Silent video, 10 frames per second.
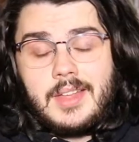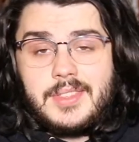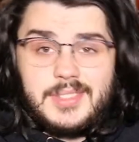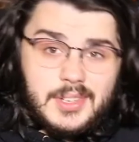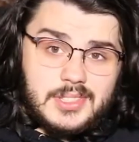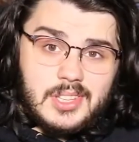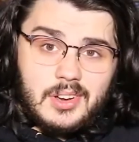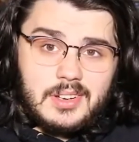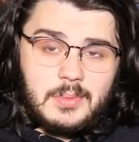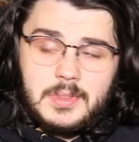Now, this all
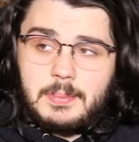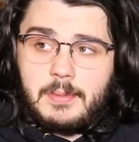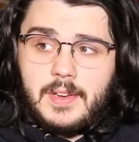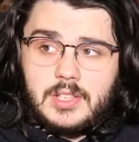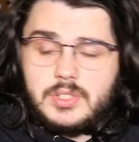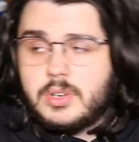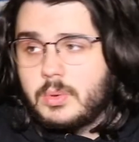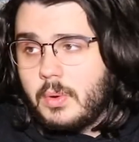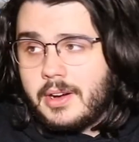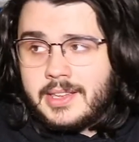started when the professional
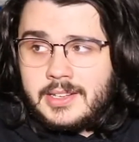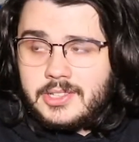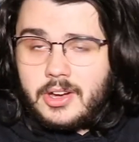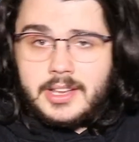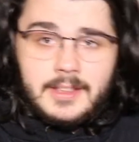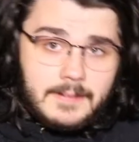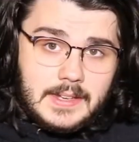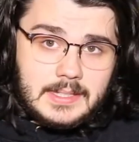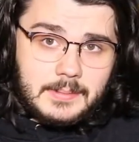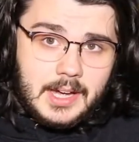walking, talking
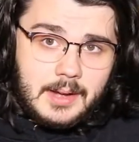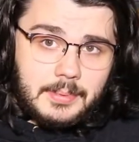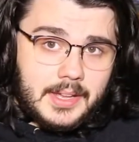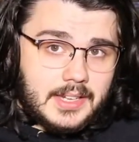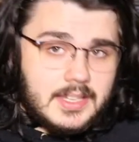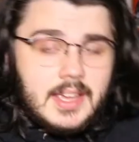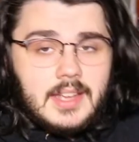victim complex